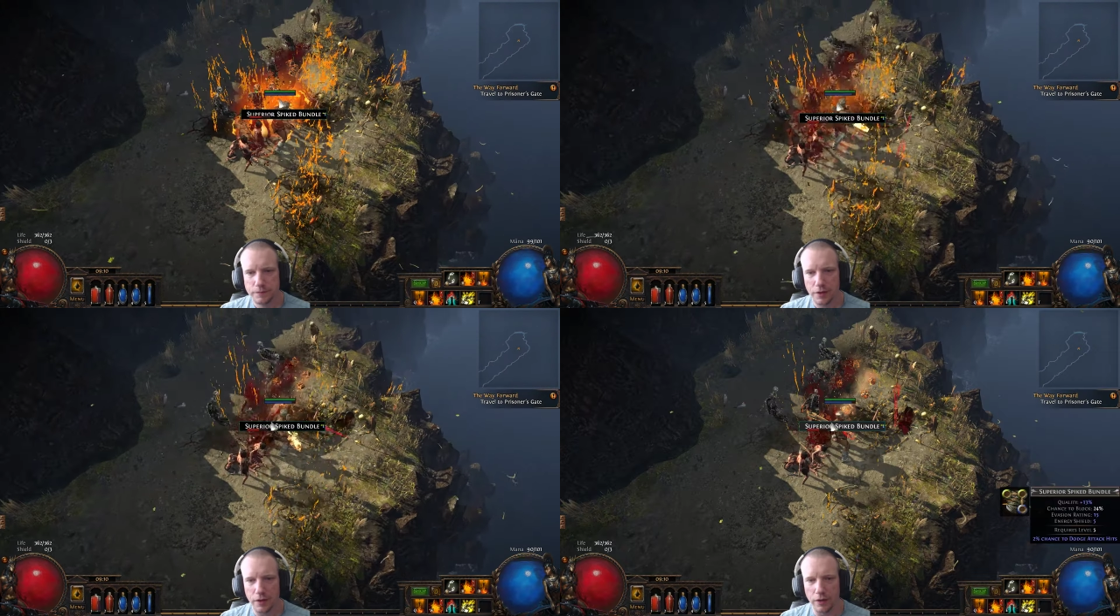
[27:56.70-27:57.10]

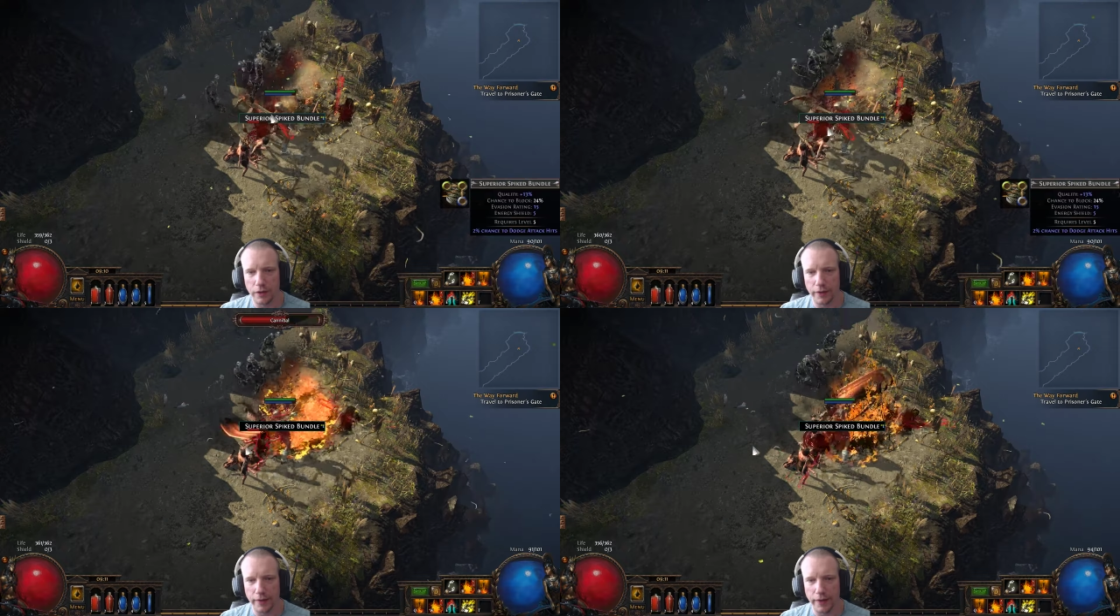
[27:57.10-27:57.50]
Oh,
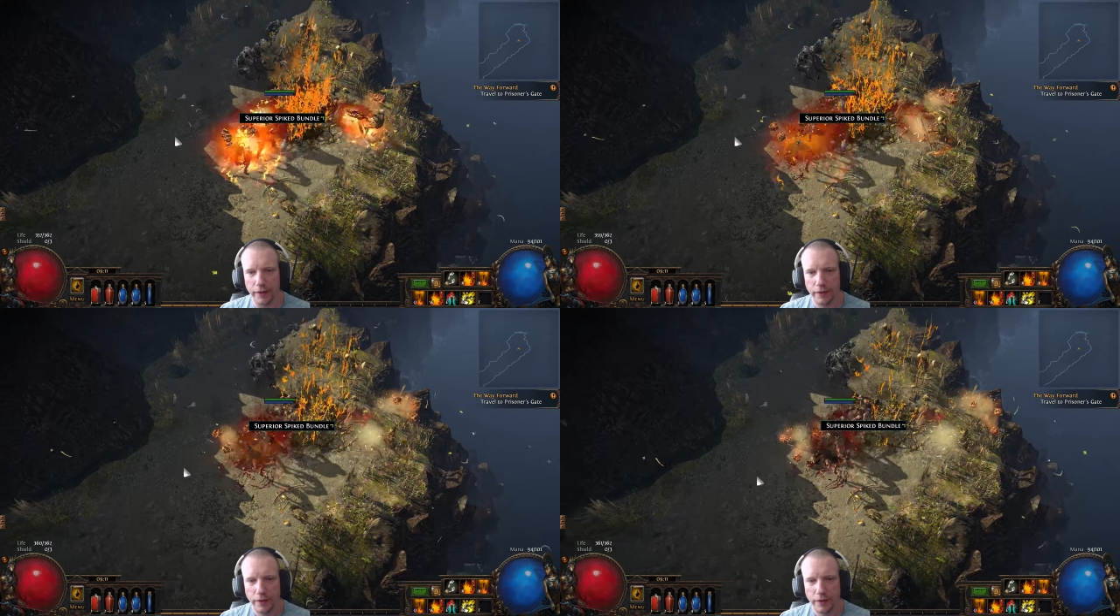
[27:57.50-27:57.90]
look at that.
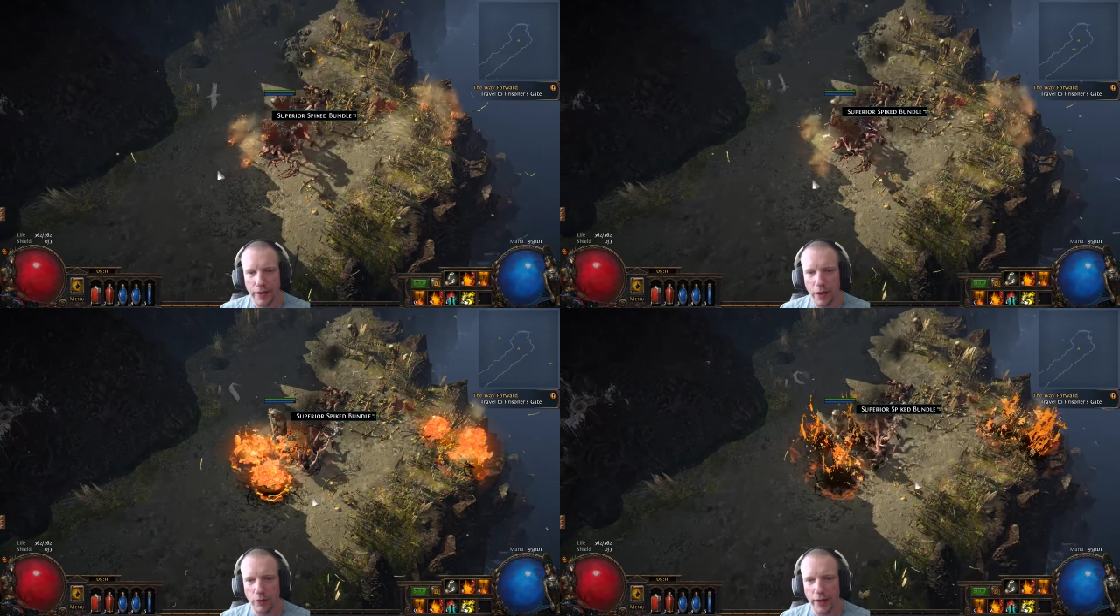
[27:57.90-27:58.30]

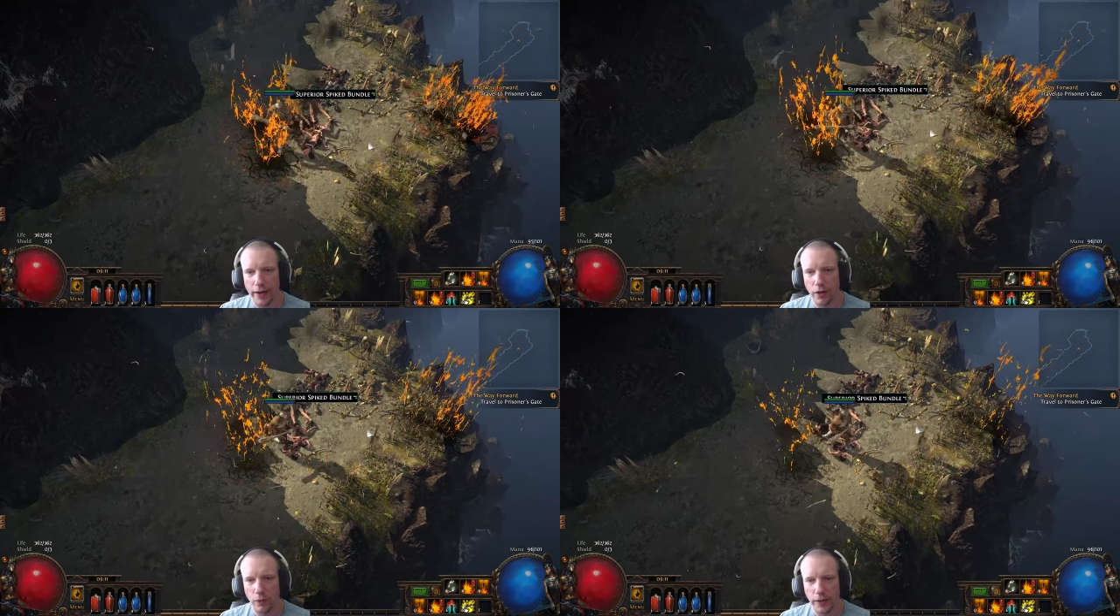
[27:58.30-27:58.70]
Our
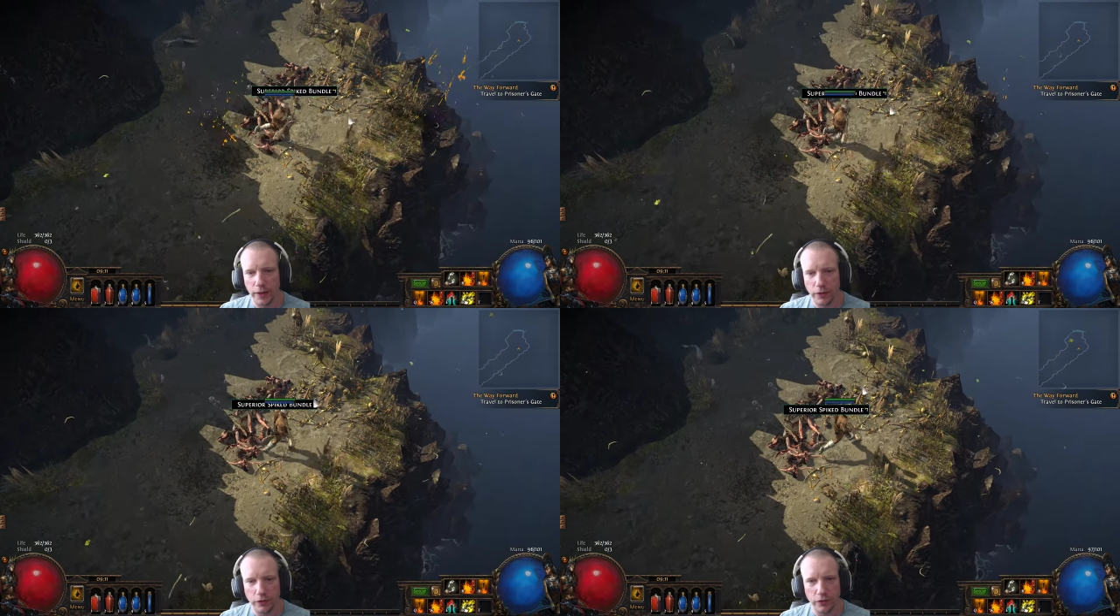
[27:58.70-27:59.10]
AoE
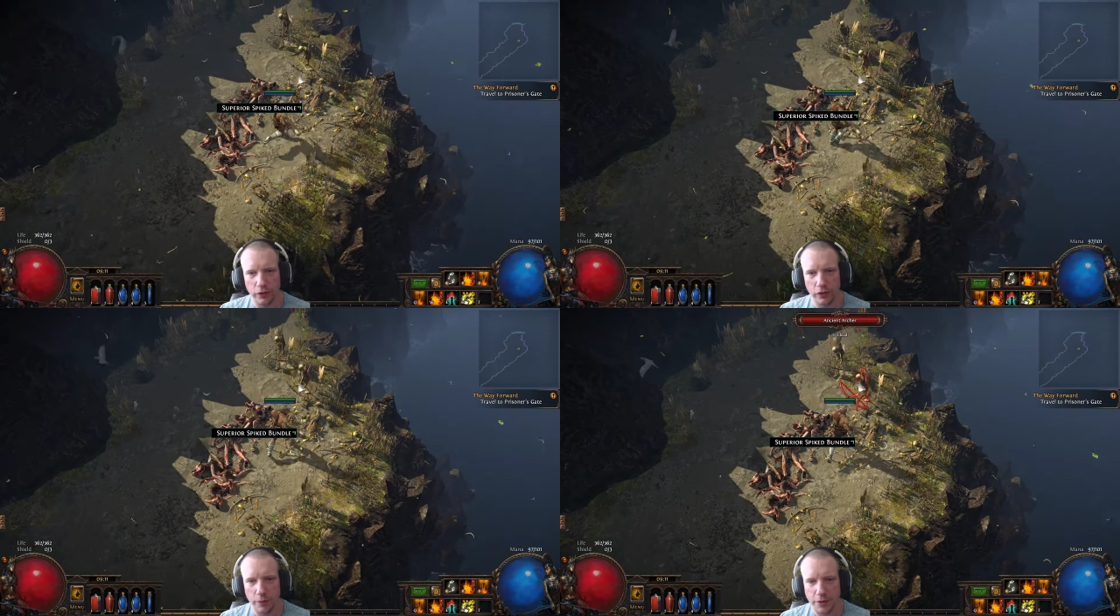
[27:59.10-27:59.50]
is just
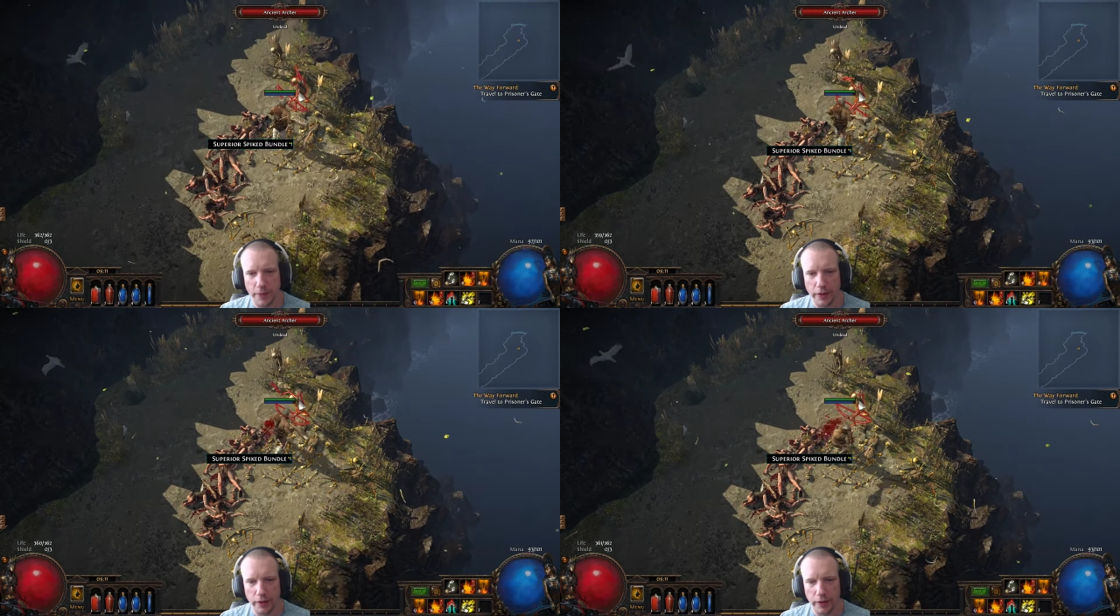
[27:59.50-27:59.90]
so much
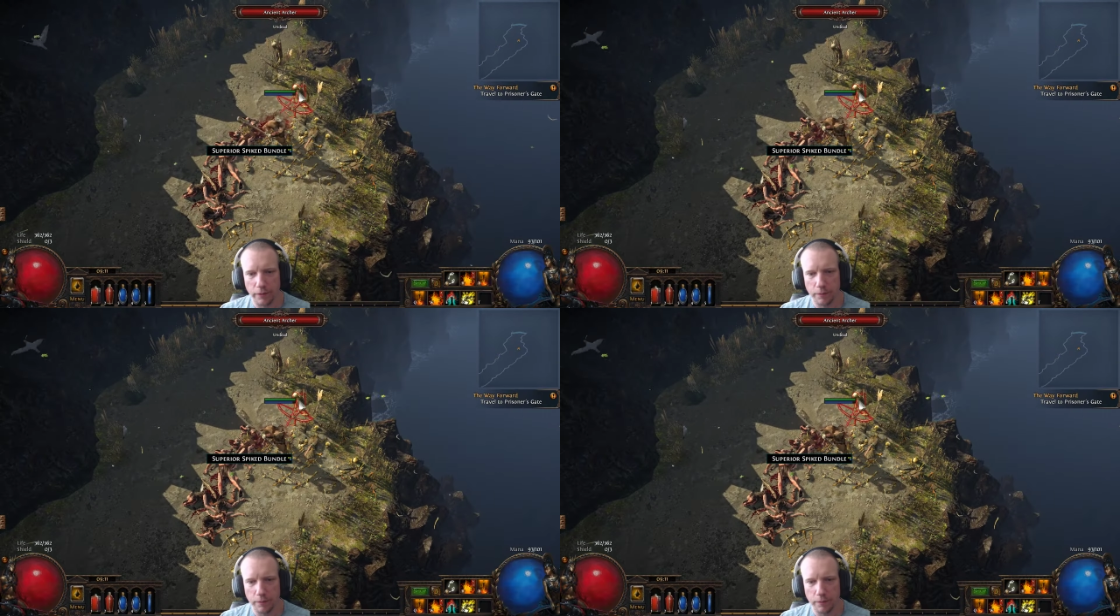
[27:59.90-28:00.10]
better now.